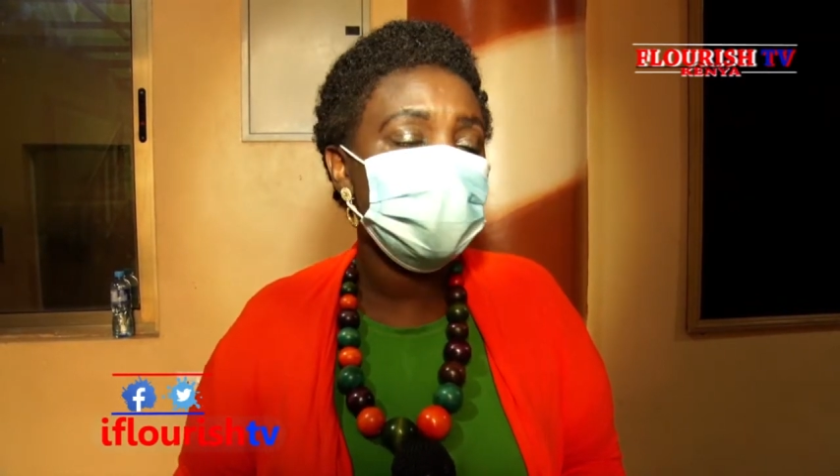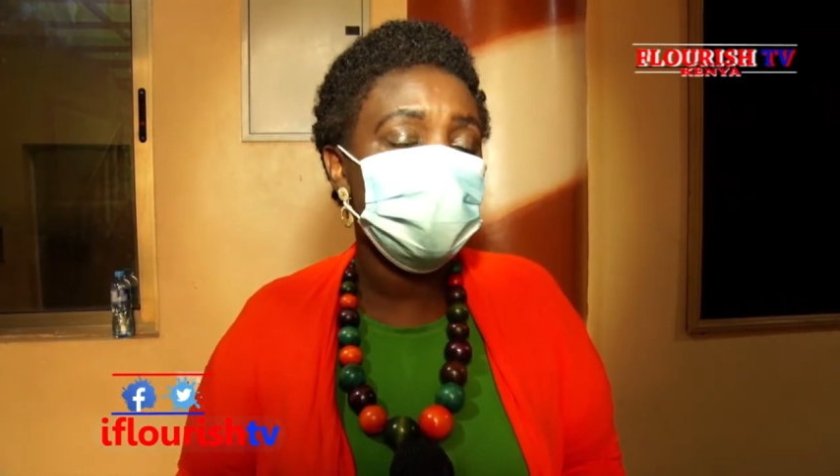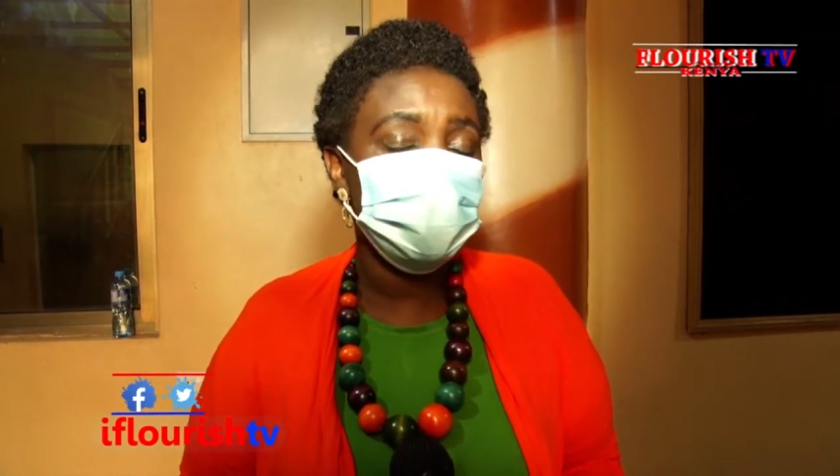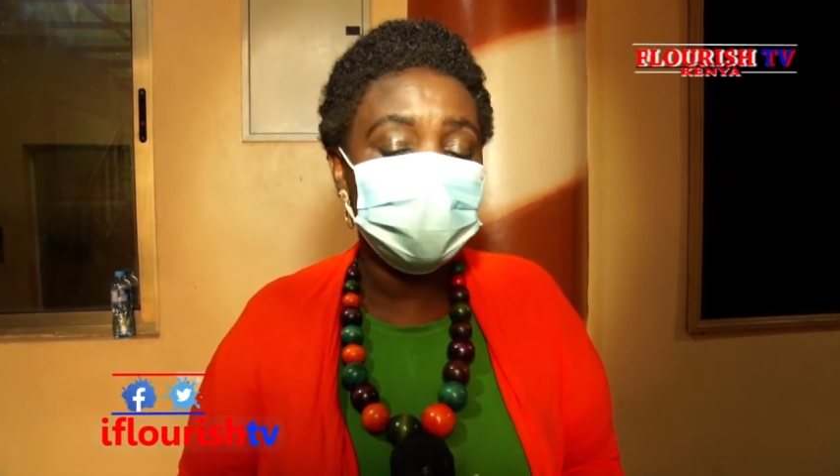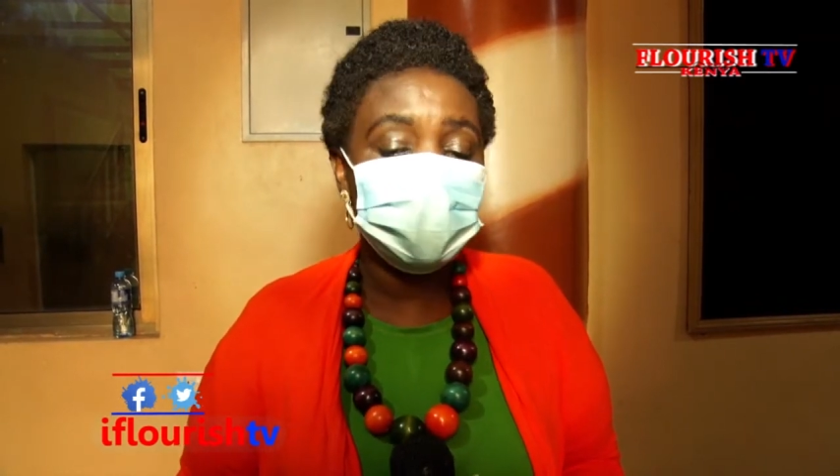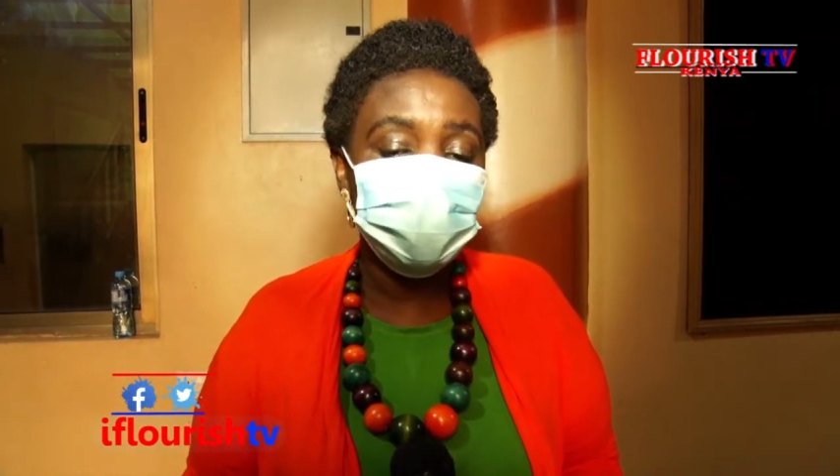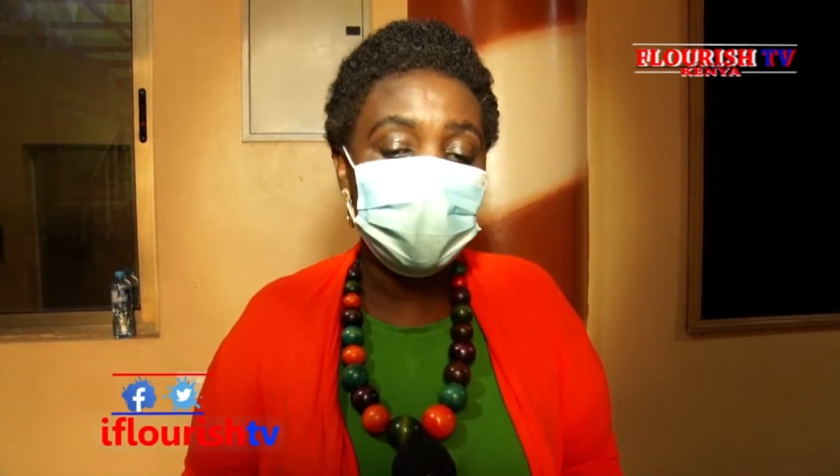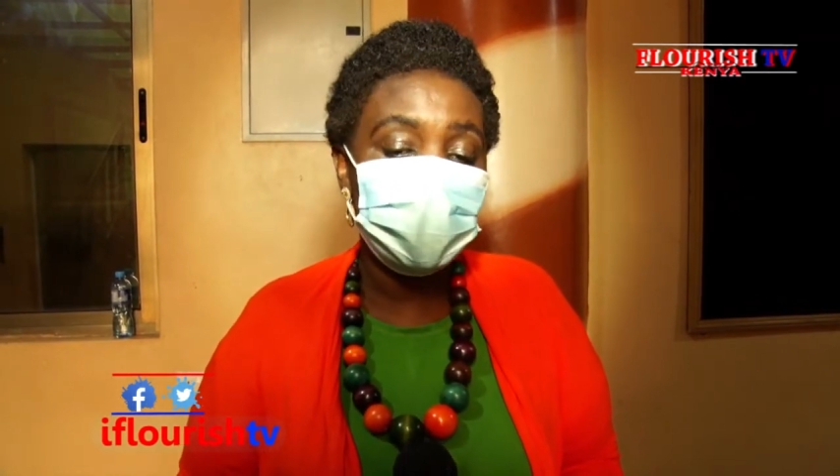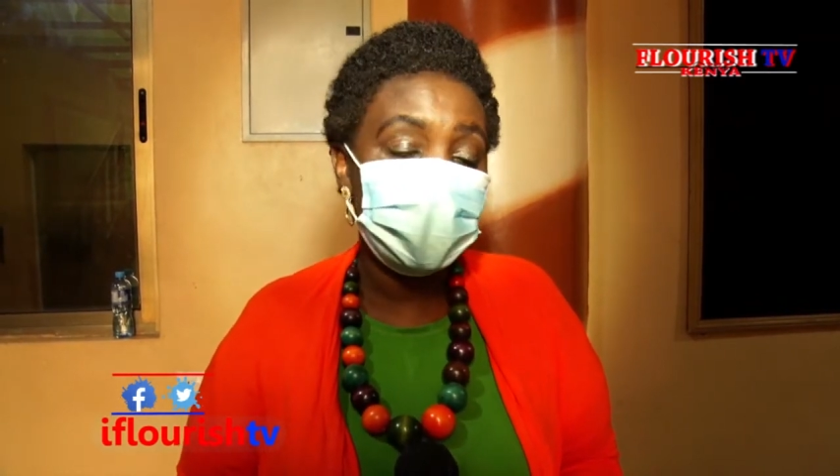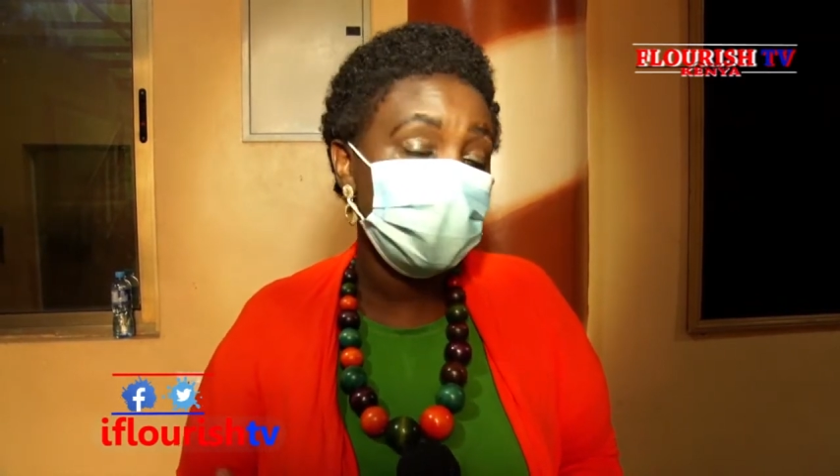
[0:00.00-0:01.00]
to speak to
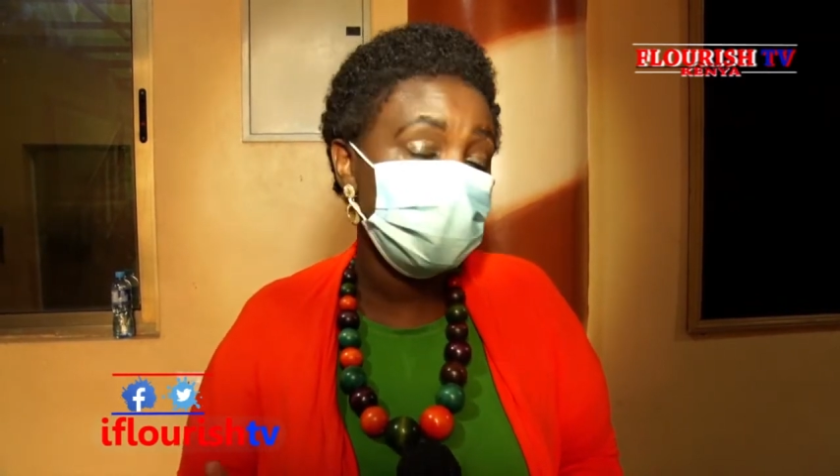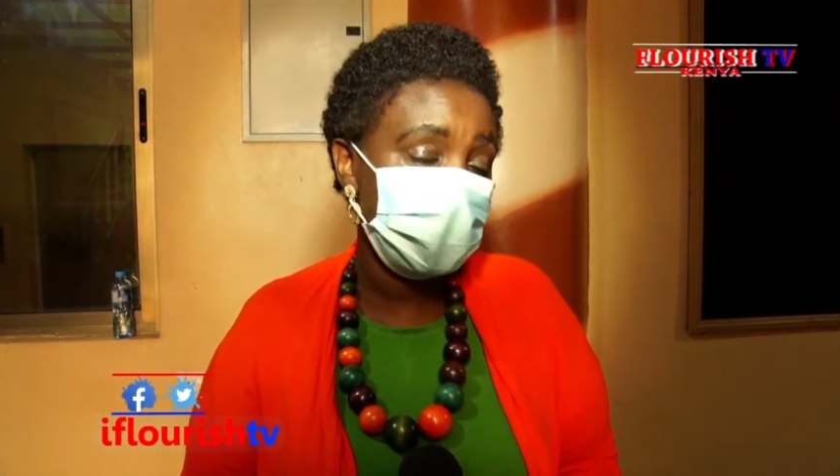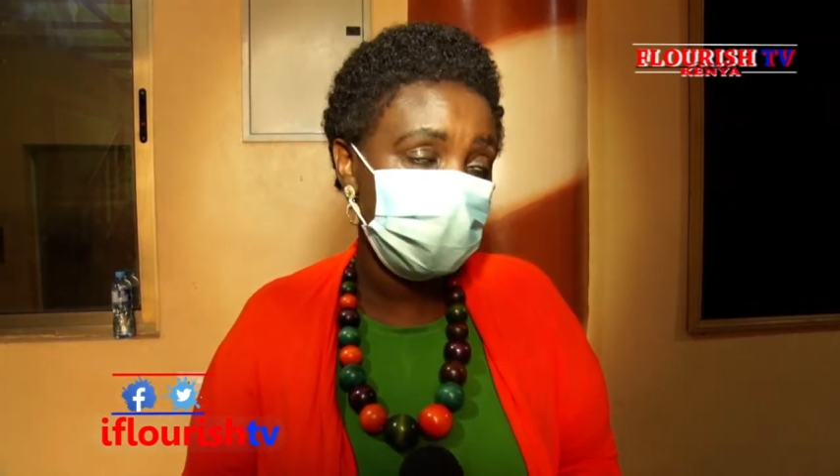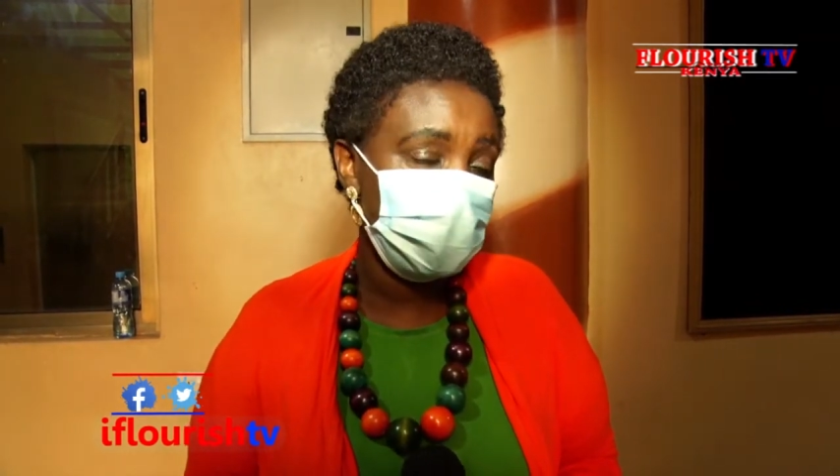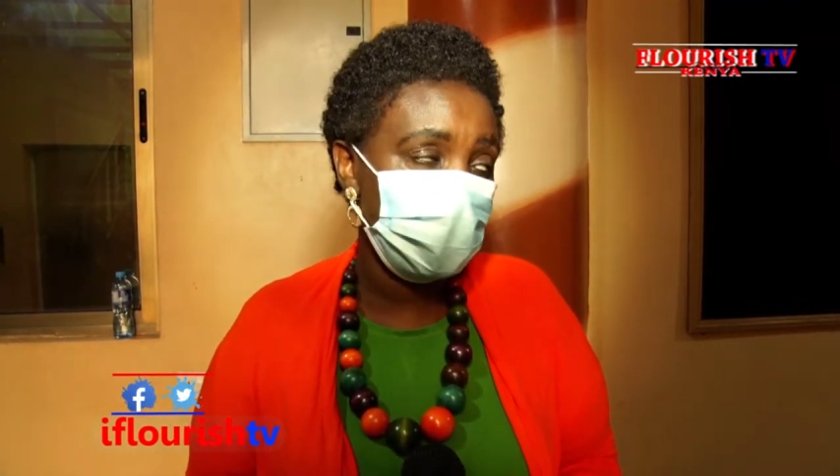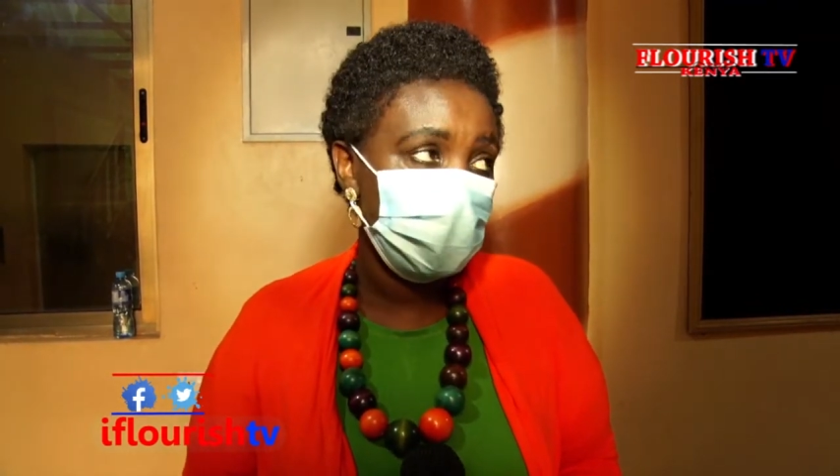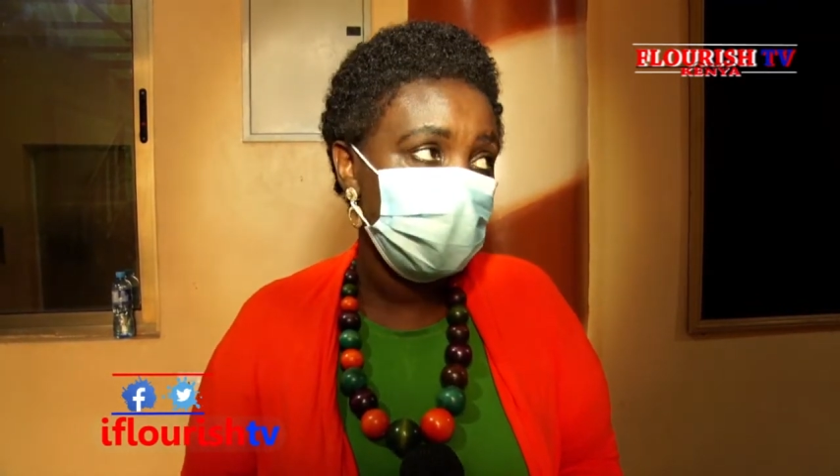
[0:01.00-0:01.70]
our young people,